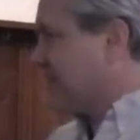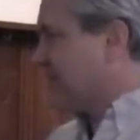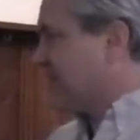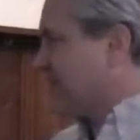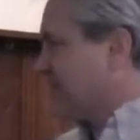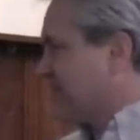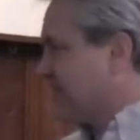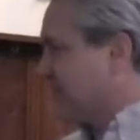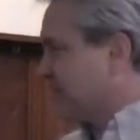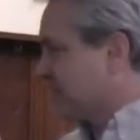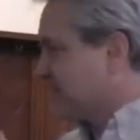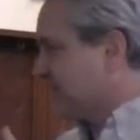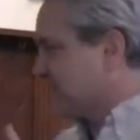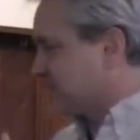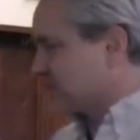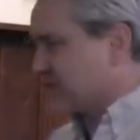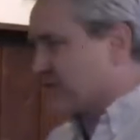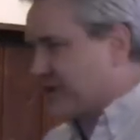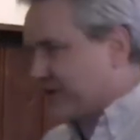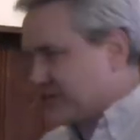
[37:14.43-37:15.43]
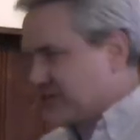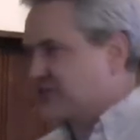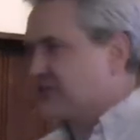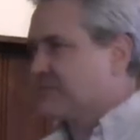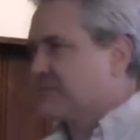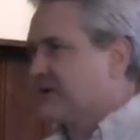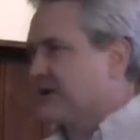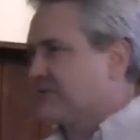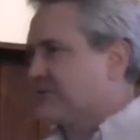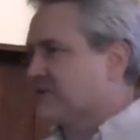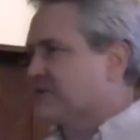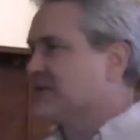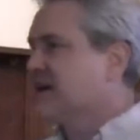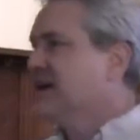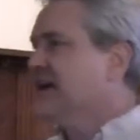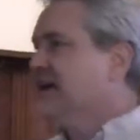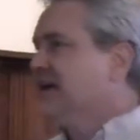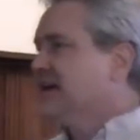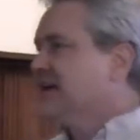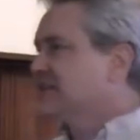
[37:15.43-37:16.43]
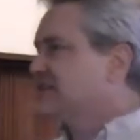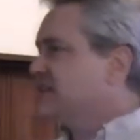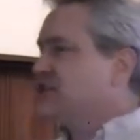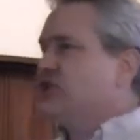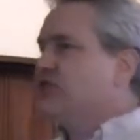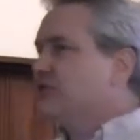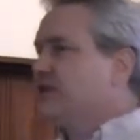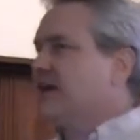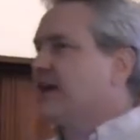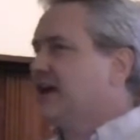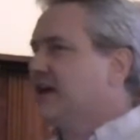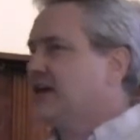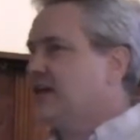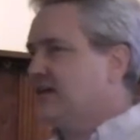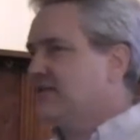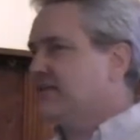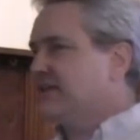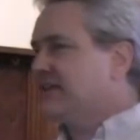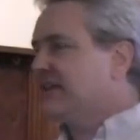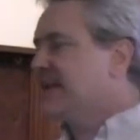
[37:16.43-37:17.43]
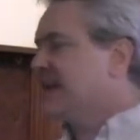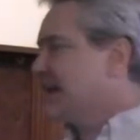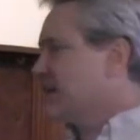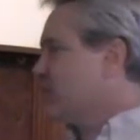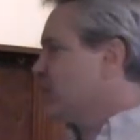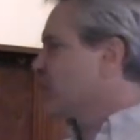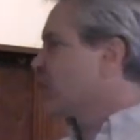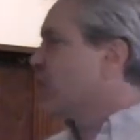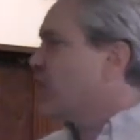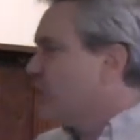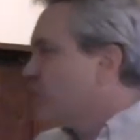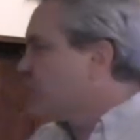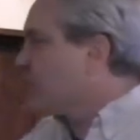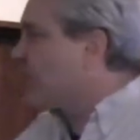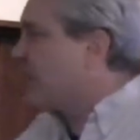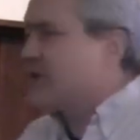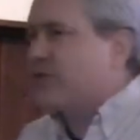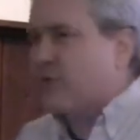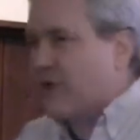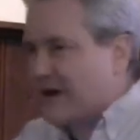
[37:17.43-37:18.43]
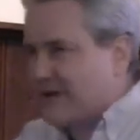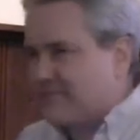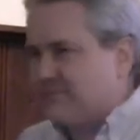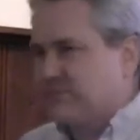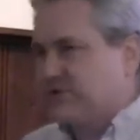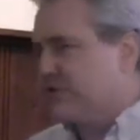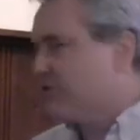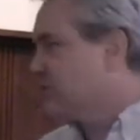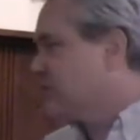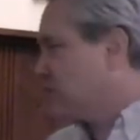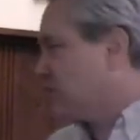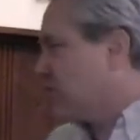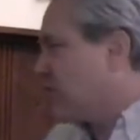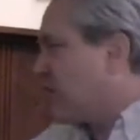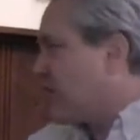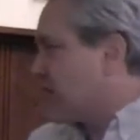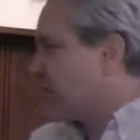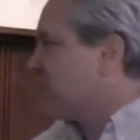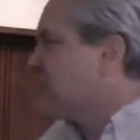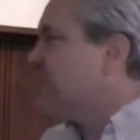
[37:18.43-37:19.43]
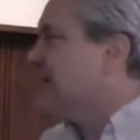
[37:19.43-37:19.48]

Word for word: of, of a desecration amendment is that you can't even get your own red, white, and blue cloth and